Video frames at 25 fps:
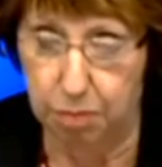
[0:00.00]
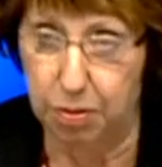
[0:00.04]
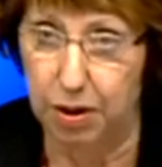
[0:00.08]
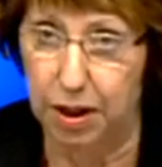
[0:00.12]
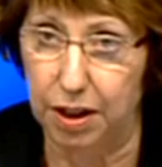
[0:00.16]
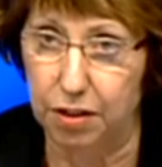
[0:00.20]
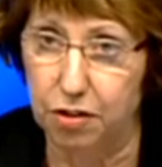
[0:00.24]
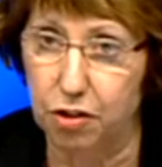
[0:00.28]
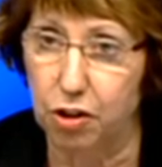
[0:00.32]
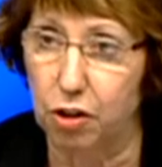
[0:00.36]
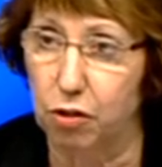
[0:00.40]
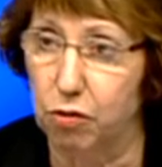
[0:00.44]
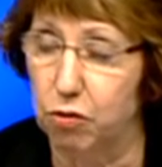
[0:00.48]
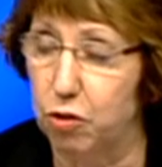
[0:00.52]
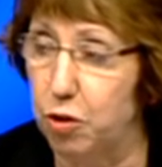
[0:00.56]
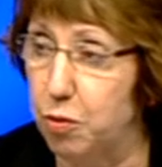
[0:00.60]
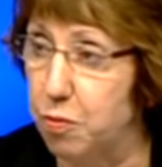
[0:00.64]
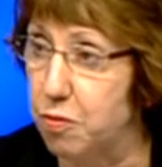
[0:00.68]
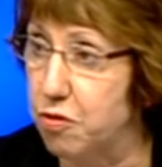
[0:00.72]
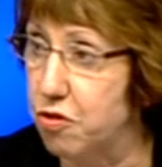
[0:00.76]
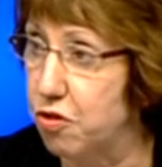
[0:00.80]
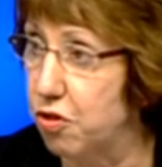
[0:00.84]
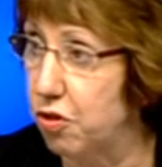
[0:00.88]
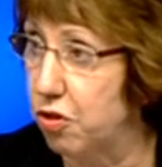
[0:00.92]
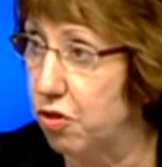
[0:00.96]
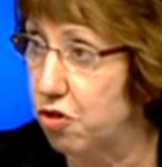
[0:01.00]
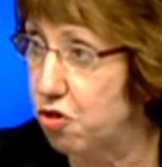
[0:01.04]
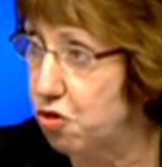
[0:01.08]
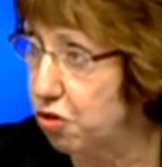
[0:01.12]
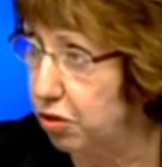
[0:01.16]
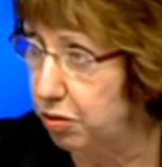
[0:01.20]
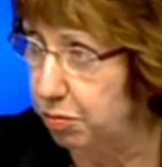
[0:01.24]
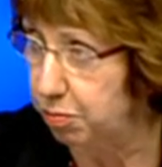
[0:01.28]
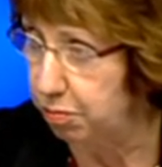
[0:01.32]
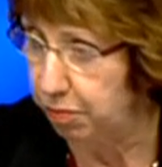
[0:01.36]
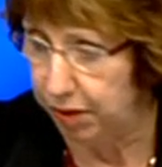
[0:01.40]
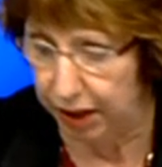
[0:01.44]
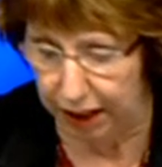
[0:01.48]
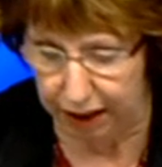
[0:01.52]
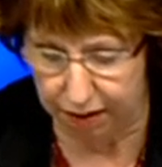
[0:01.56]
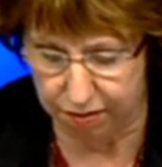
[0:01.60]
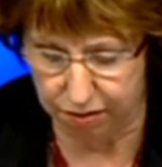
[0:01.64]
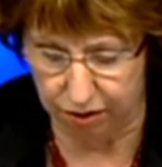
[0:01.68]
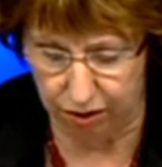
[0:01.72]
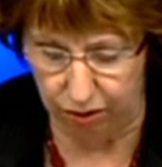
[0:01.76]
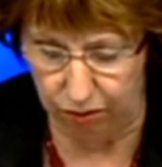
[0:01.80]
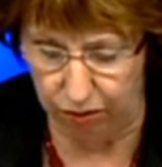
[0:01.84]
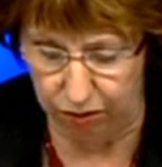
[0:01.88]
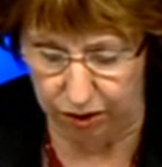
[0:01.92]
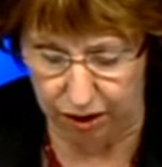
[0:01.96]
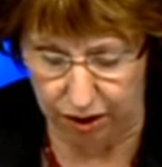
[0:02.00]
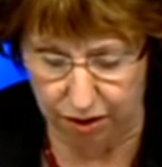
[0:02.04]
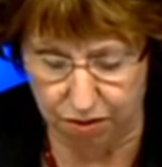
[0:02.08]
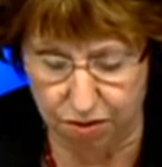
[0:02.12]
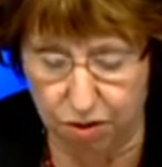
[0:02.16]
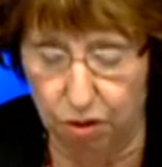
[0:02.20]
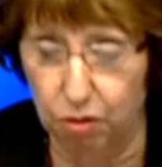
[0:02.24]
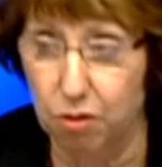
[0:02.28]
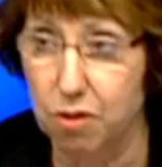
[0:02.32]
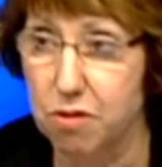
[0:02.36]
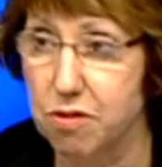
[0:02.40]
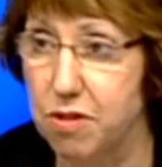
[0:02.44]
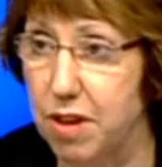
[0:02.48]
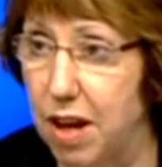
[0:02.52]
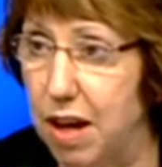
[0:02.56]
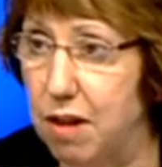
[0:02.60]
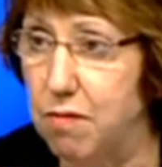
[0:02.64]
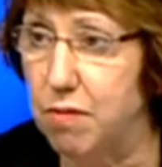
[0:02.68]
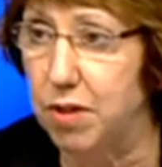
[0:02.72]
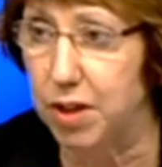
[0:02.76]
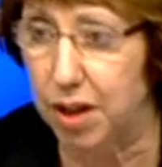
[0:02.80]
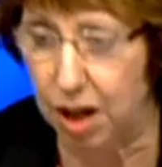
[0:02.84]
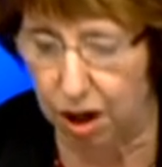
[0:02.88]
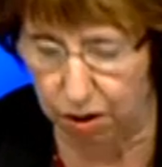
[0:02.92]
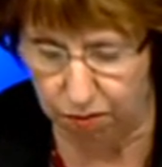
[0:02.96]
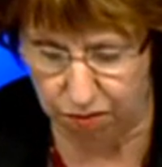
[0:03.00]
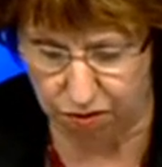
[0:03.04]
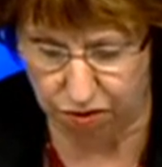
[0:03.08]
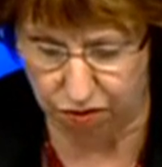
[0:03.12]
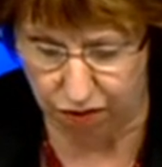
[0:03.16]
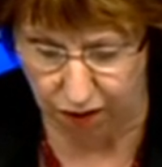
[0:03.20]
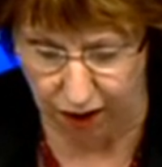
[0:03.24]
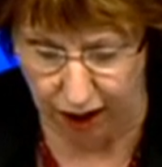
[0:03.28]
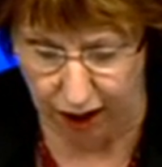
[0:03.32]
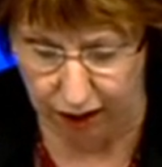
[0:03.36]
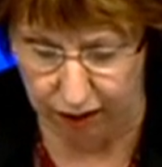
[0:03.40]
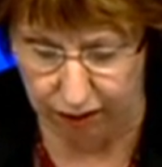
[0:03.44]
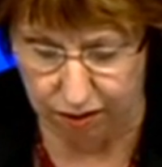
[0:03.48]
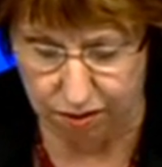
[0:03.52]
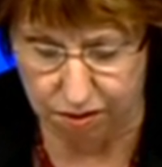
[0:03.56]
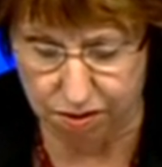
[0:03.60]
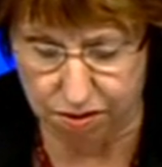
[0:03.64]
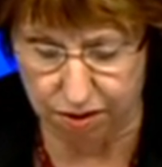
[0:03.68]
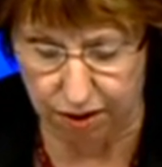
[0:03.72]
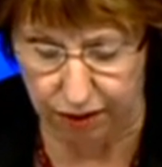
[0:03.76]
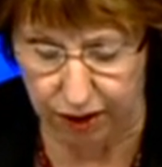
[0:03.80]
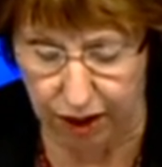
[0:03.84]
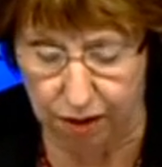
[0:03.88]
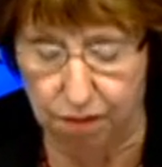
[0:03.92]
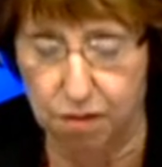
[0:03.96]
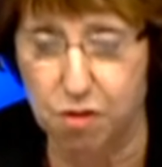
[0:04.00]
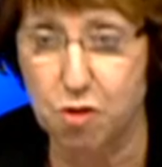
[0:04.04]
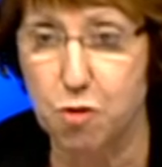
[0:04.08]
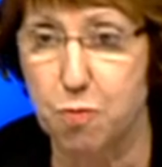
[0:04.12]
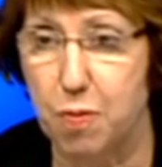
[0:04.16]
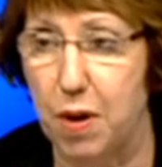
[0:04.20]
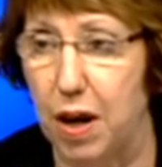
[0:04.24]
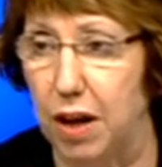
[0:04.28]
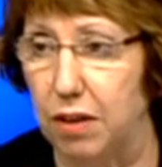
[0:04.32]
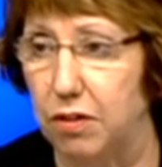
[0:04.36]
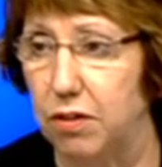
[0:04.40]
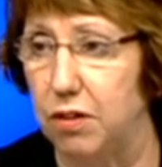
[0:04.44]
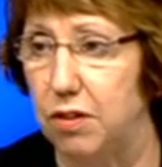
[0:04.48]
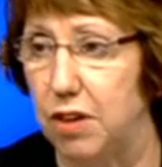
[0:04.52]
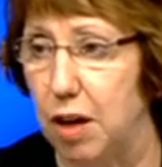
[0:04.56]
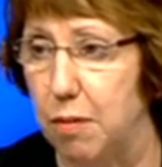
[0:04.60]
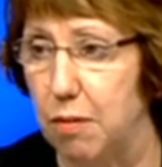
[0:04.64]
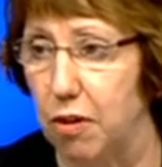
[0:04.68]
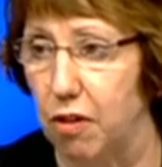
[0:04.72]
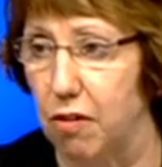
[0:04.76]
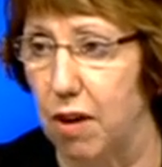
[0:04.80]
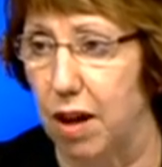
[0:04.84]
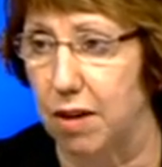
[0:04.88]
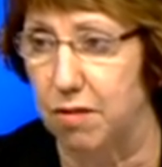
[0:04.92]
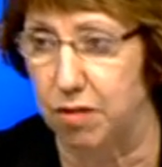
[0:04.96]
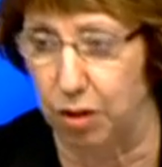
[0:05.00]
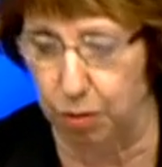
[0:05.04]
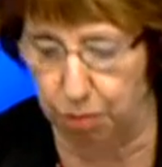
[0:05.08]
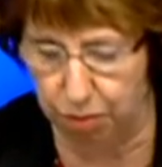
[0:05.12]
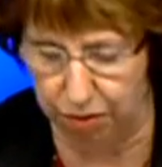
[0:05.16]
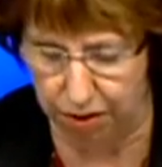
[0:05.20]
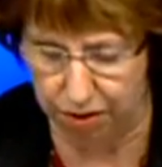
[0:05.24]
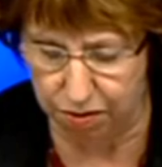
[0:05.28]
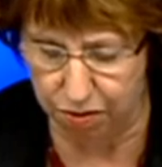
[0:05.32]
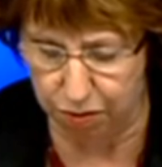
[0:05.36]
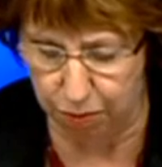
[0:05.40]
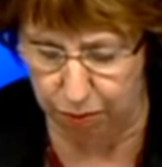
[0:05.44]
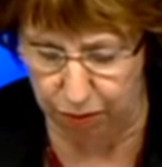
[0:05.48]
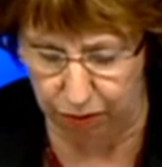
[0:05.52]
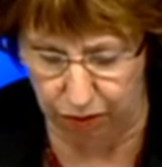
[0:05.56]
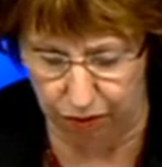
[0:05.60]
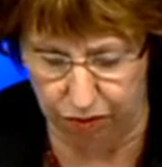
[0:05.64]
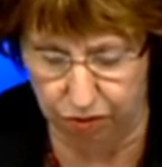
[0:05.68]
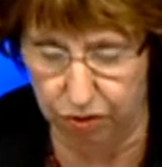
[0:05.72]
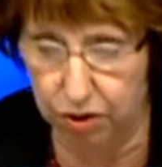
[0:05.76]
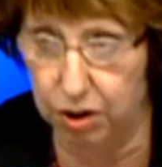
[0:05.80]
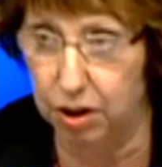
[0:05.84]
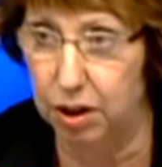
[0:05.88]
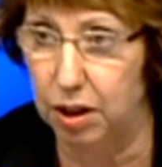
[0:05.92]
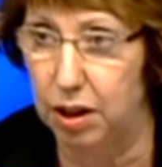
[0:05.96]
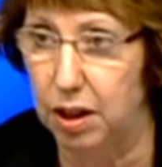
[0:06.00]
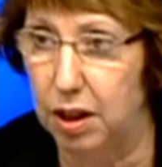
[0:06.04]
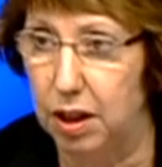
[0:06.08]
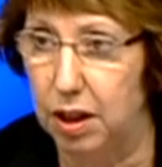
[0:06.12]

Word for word: Political groups shouldn't be excluded as long as they renounce violence and they respect democratic principles.